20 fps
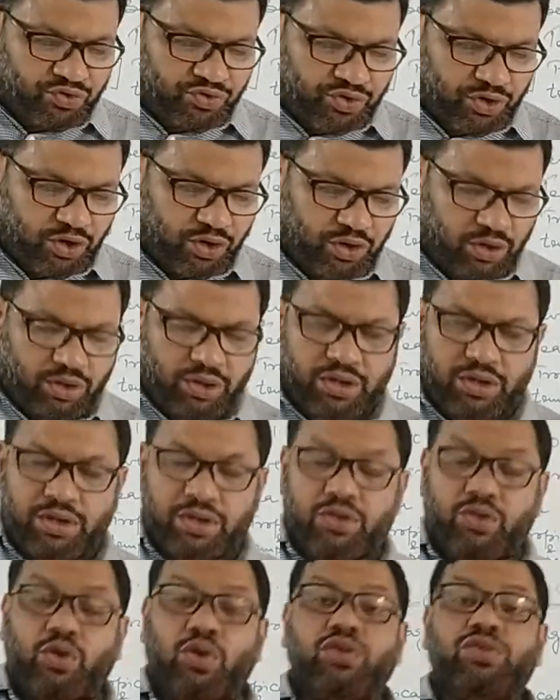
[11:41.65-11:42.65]
So
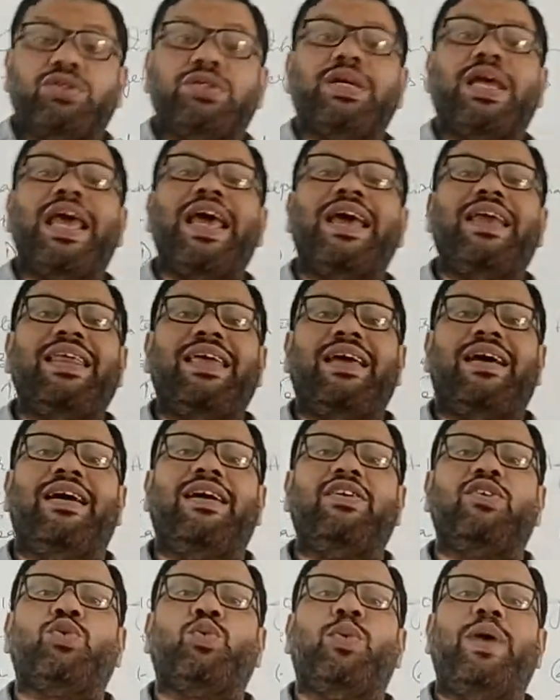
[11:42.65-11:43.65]
those
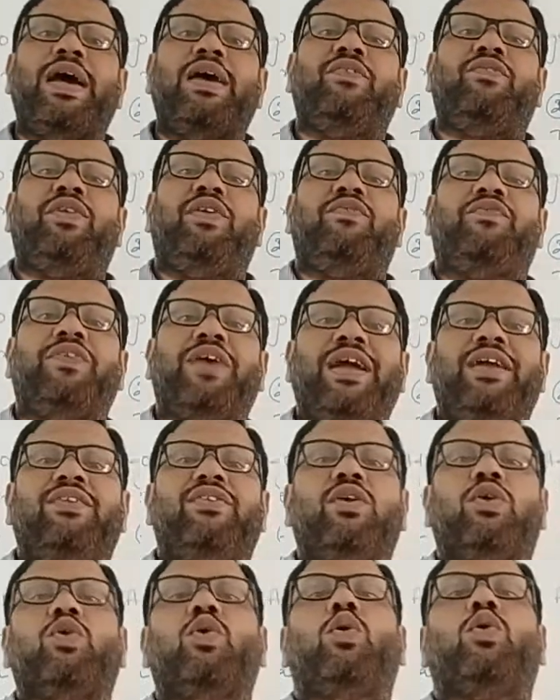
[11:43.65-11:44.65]
areas where we
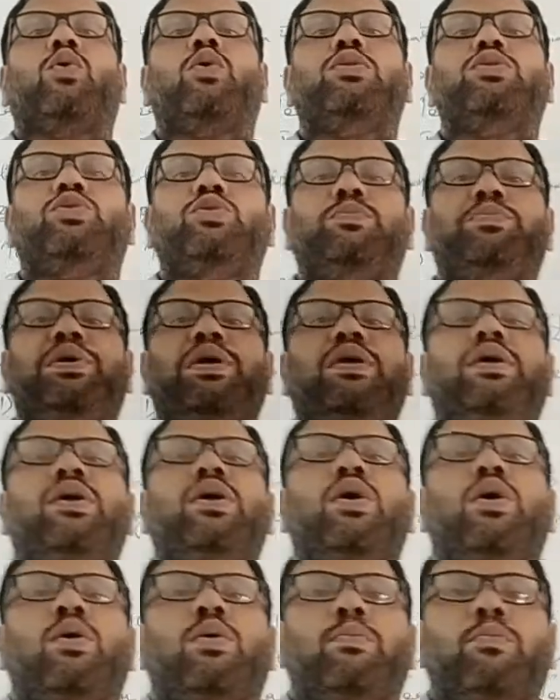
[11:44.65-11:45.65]
find the cocoa to be
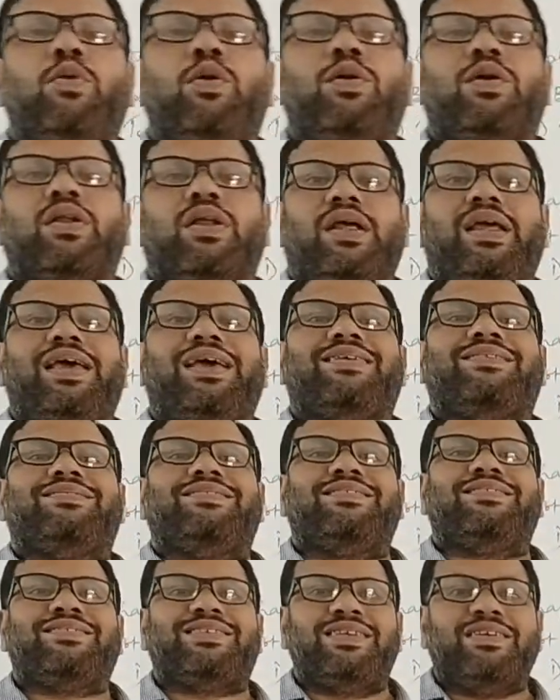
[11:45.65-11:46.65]
more
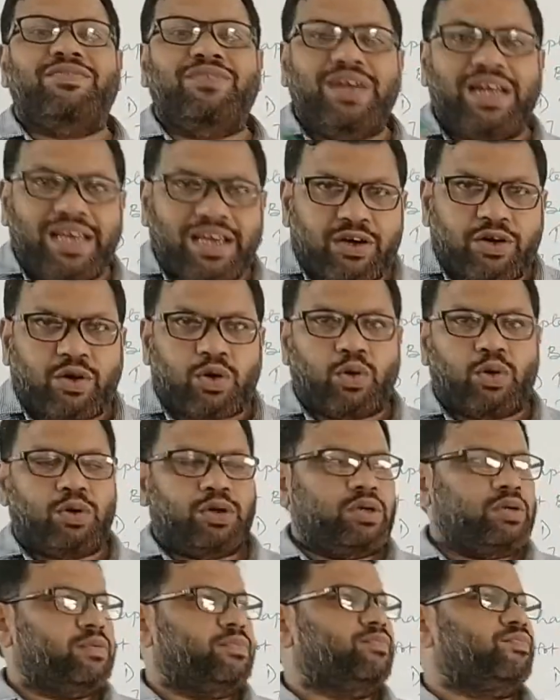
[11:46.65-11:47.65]
excessively
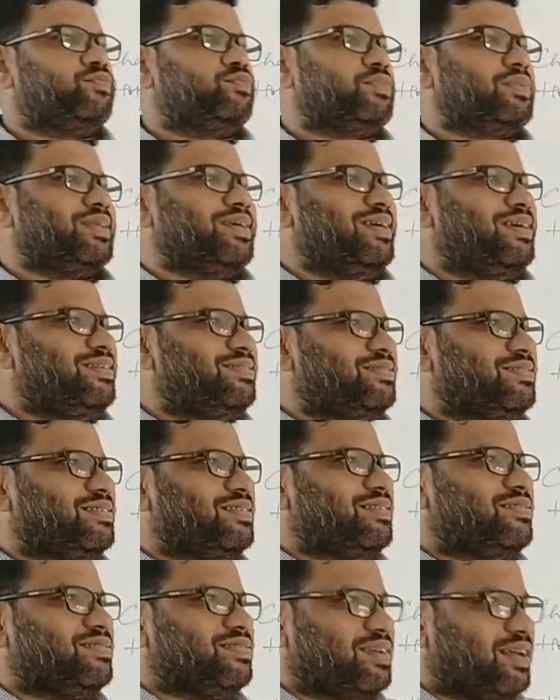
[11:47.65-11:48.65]
grown is
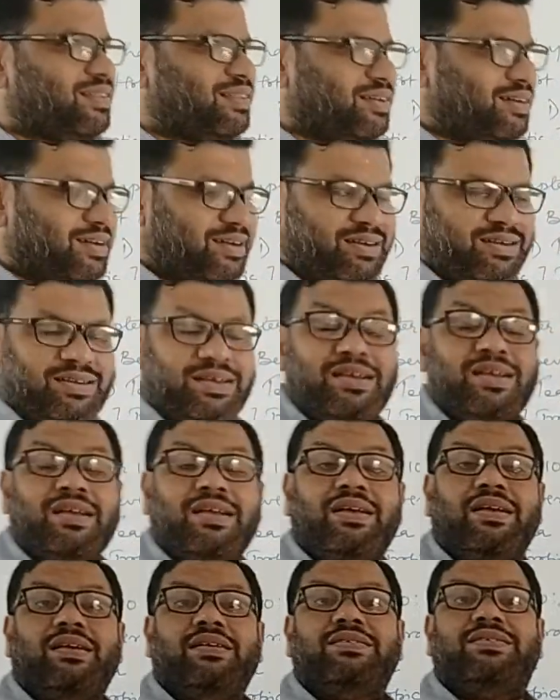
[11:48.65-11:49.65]
the southern
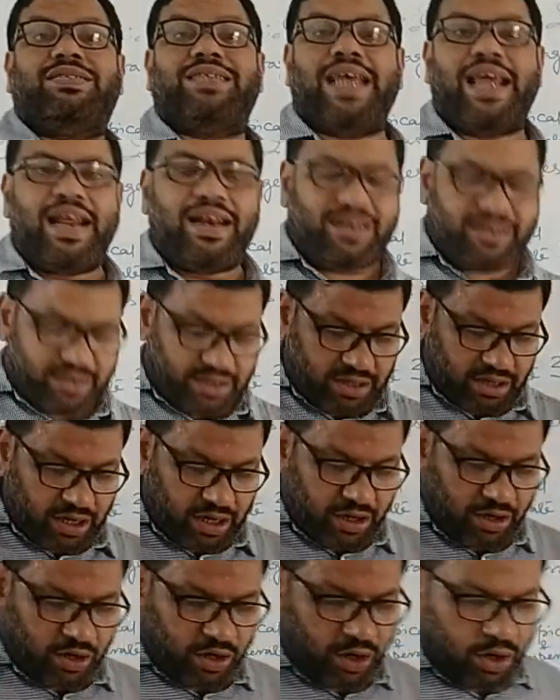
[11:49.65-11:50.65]
states,
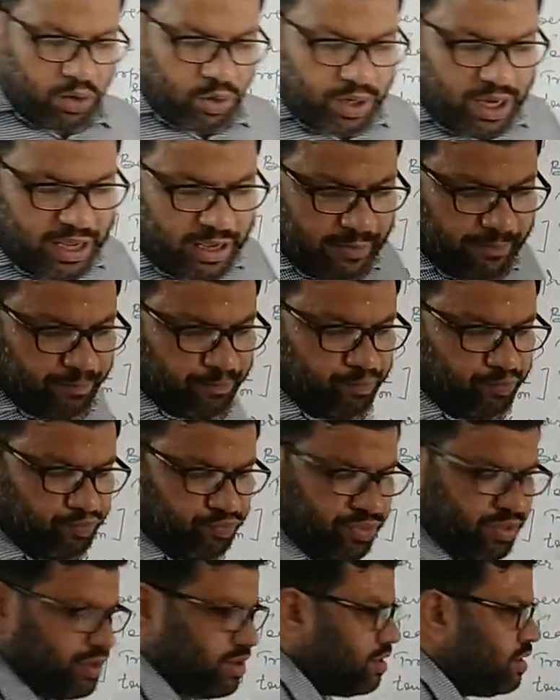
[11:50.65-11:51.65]
including,
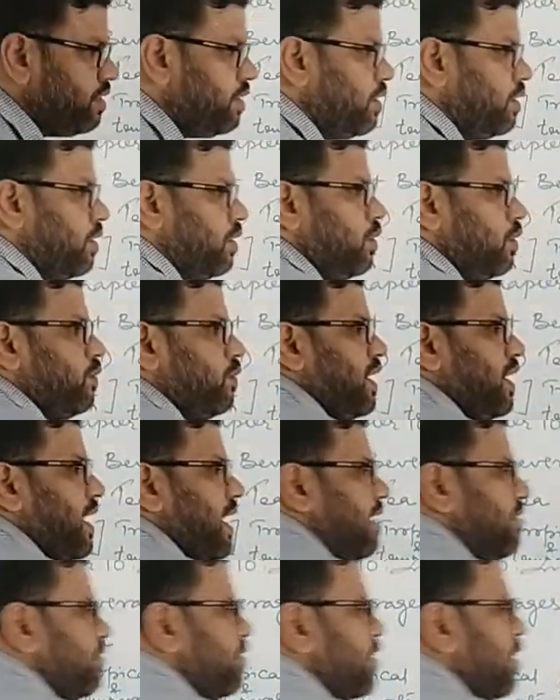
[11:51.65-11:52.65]
we
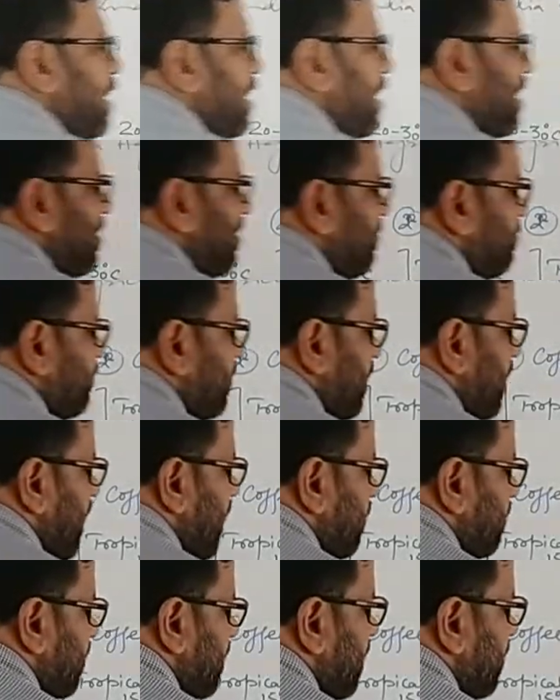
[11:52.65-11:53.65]
have got as the
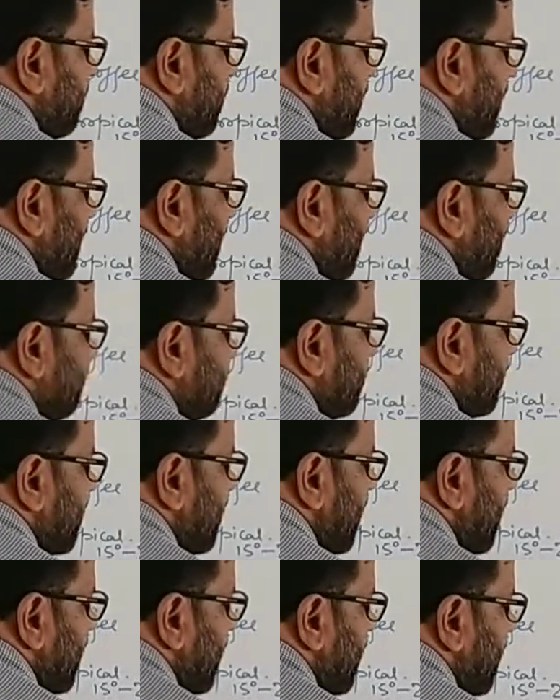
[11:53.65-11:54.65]
name given as
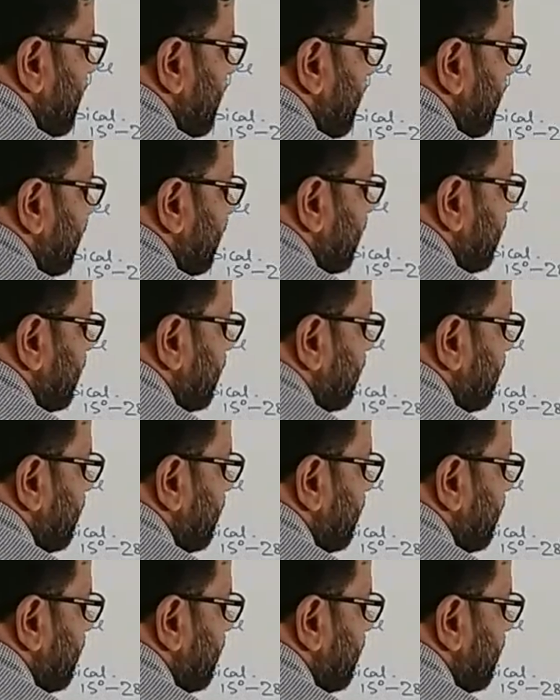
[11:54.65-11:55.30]
Kerala,